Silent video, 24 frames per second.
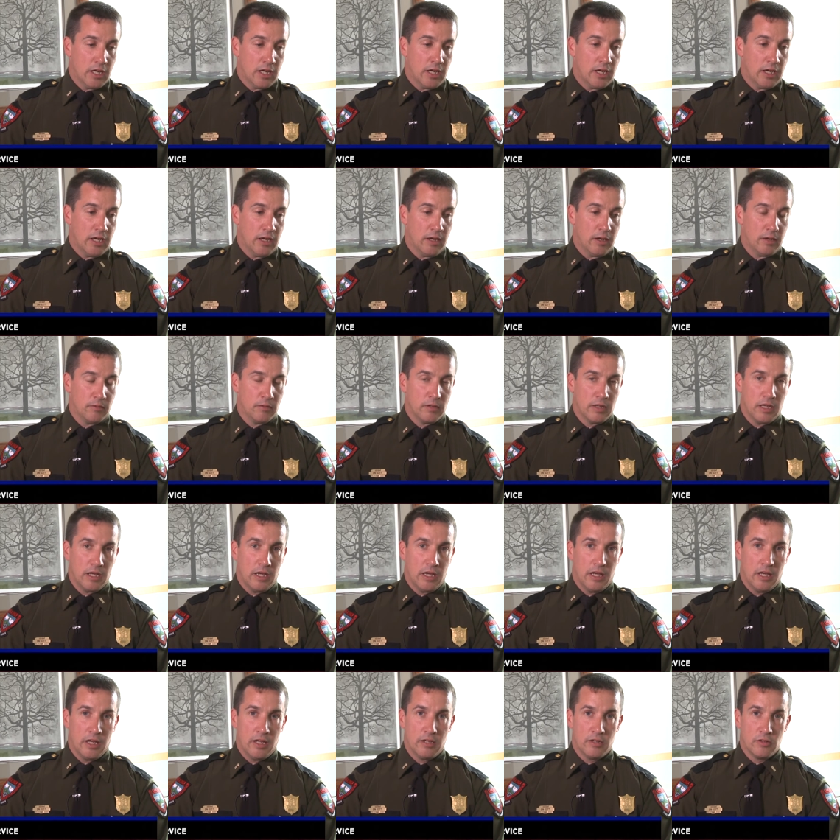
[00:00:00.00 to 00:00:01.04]
And,
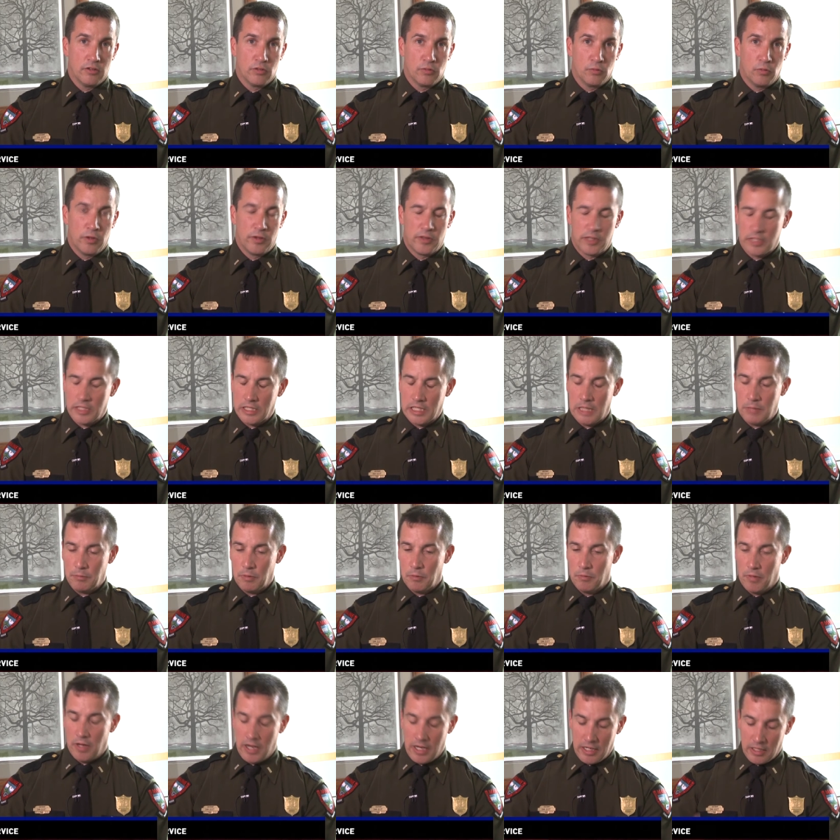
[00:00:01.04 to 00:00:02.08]
and one thing to keep in
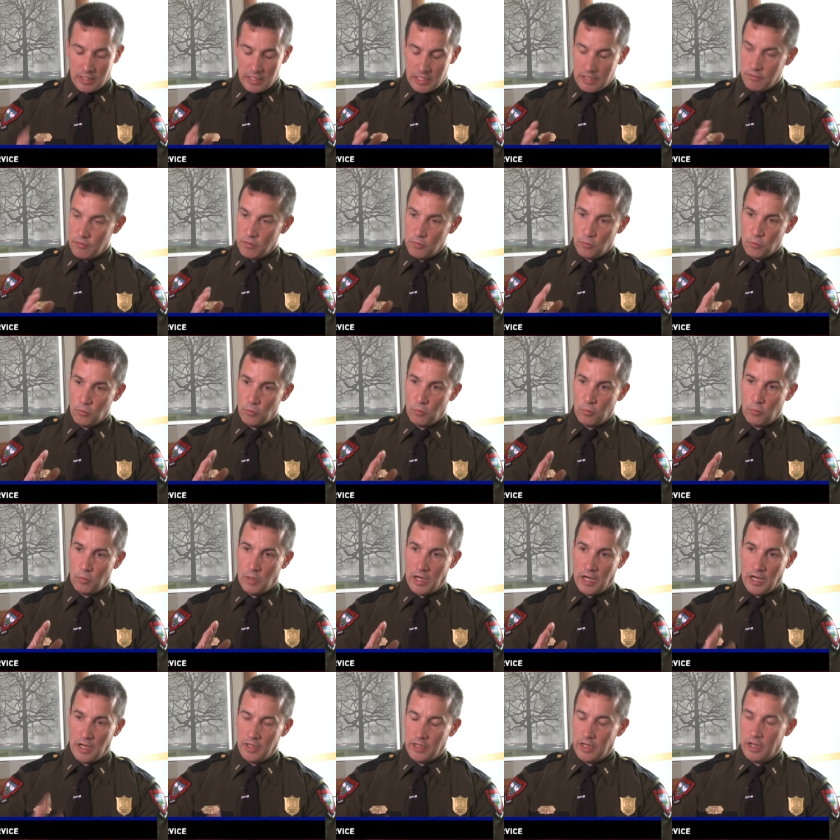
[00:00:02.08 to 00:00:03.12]
mind, even
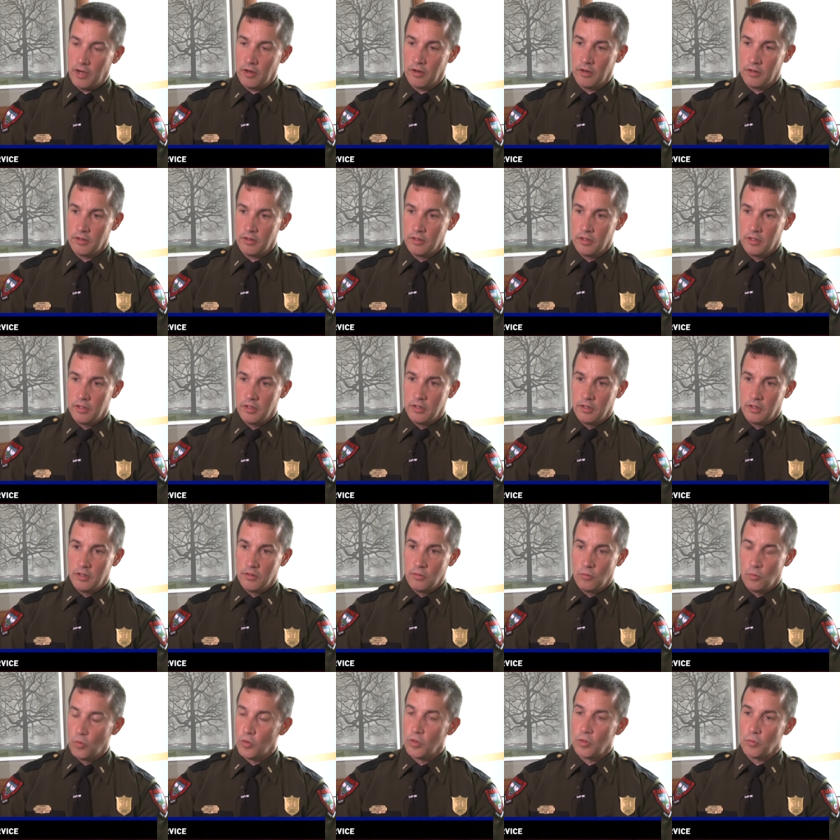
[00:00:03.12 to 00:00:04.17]
while our
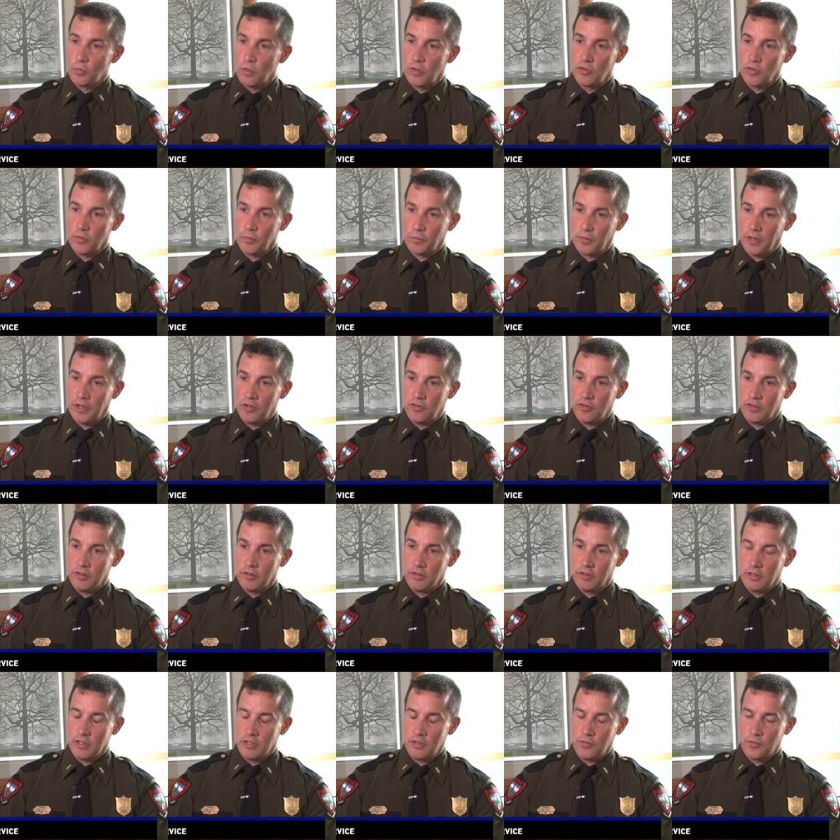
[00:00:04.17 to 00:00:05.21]
warden wasn't
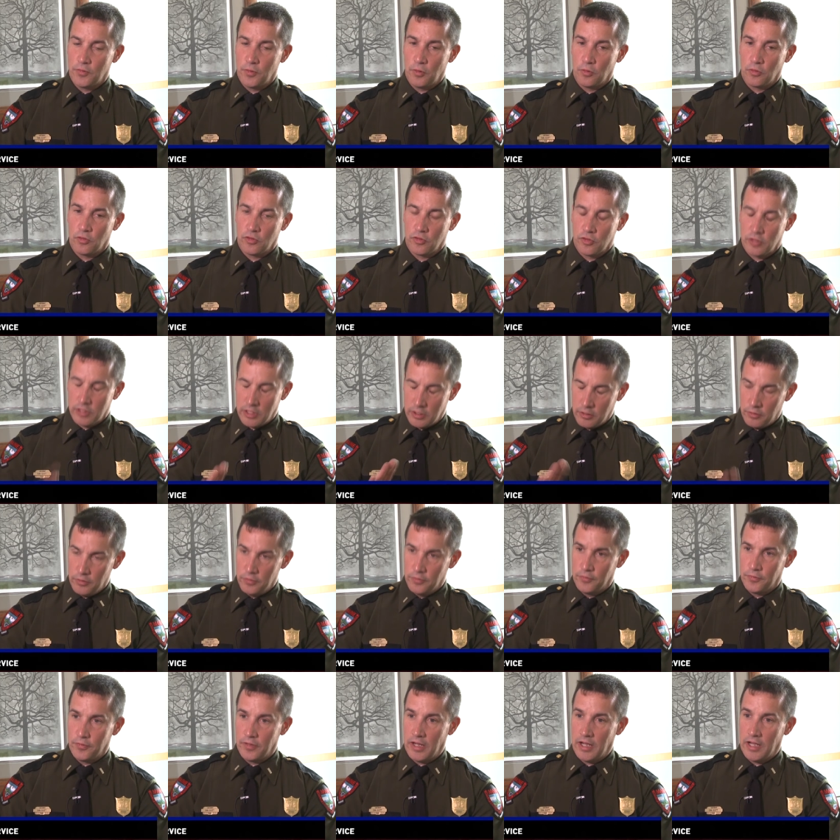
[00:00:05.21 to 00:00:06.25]
present, these folks killed
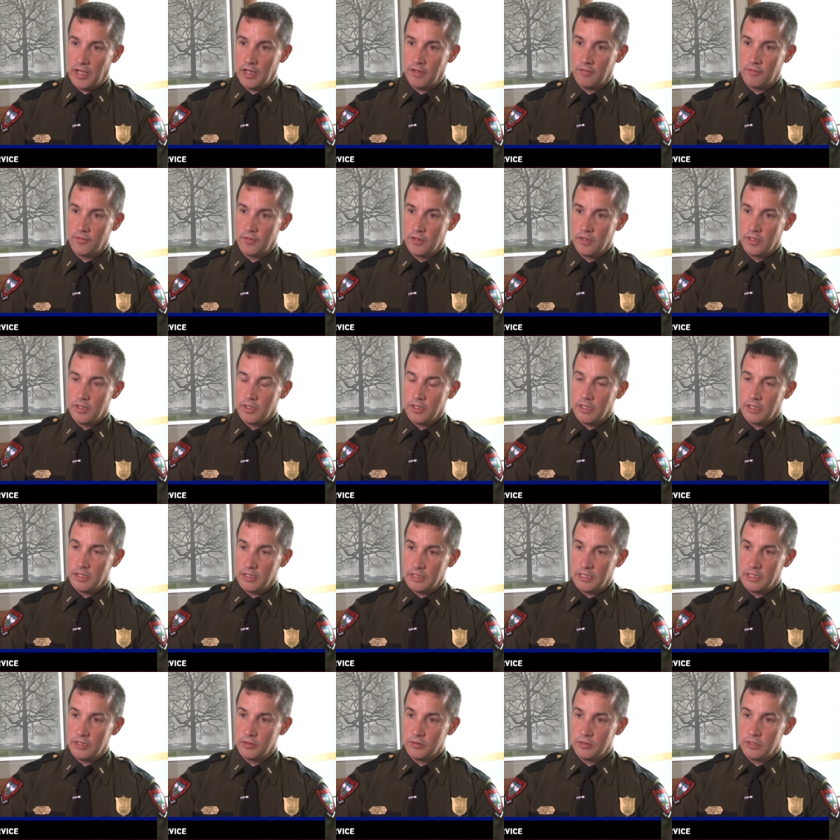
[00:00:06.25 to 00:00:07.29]
five
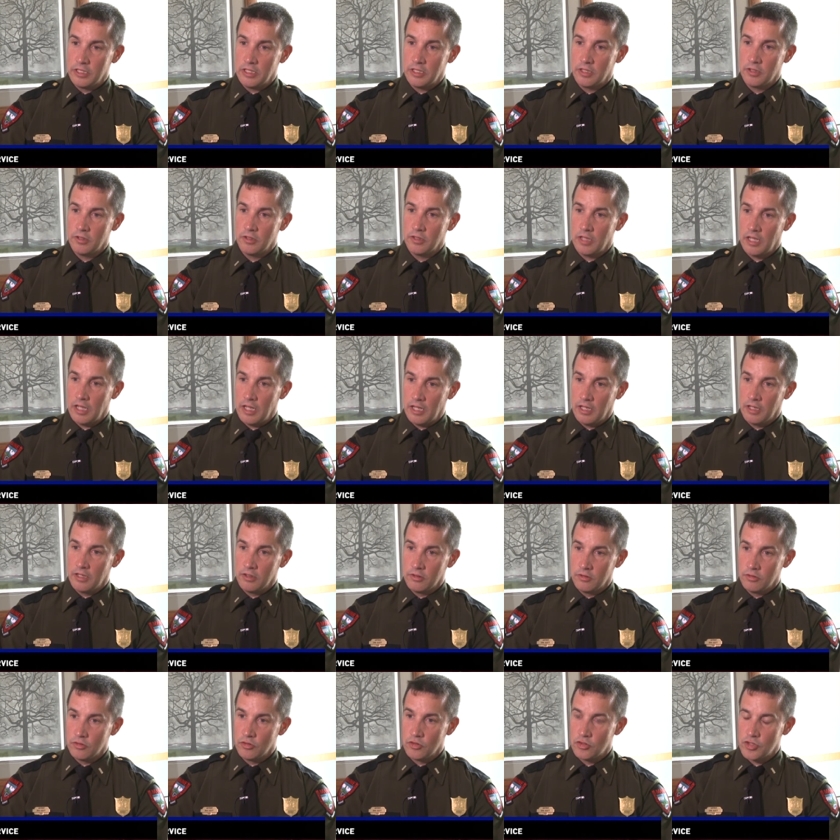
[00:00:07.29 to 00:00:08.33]
illegal deer
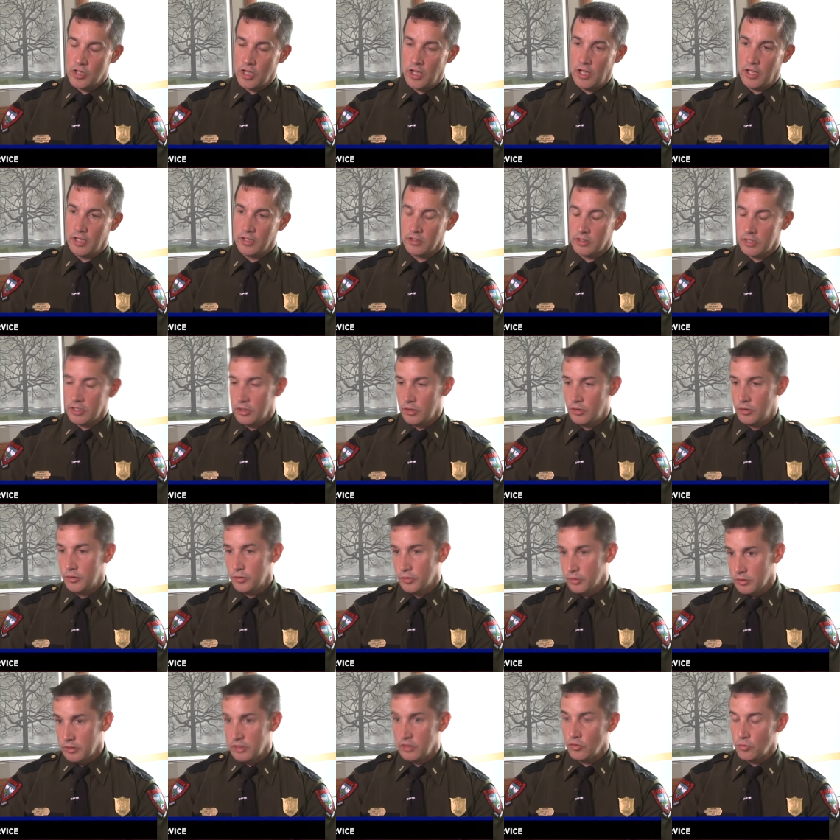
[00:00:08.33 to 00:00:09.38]
and shot and killed
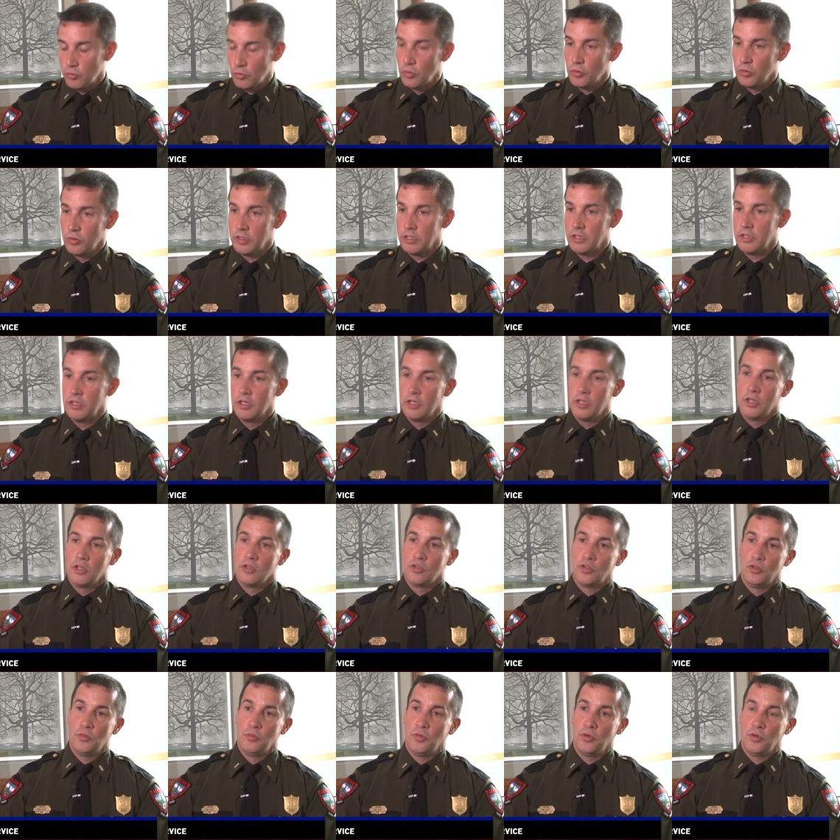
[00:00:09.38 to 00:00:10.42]
or at least wounded
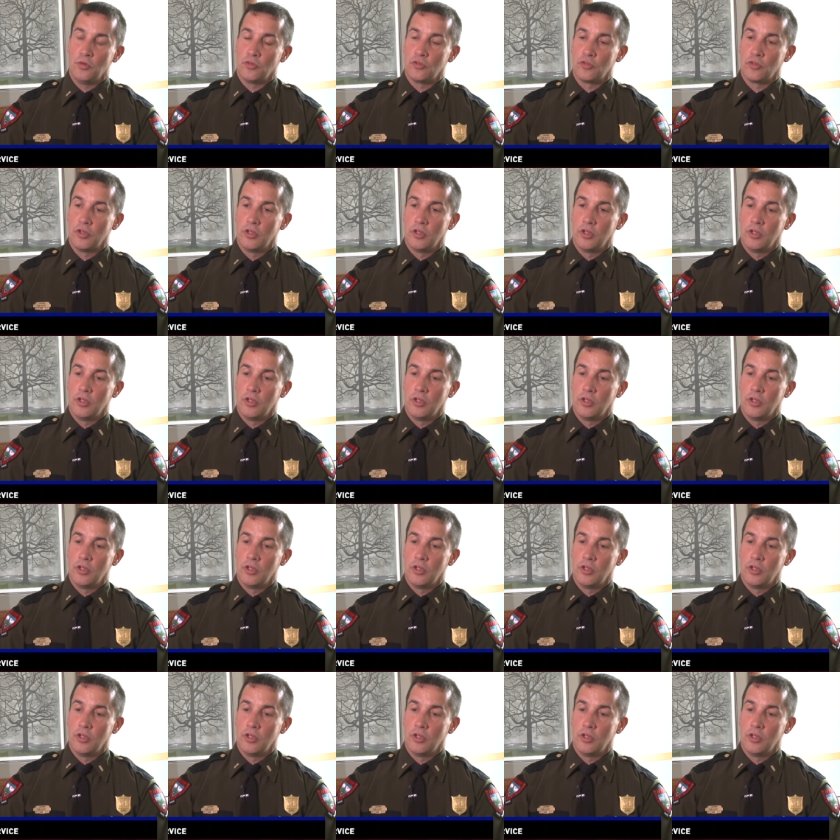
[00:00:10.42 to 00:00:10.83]
two moose.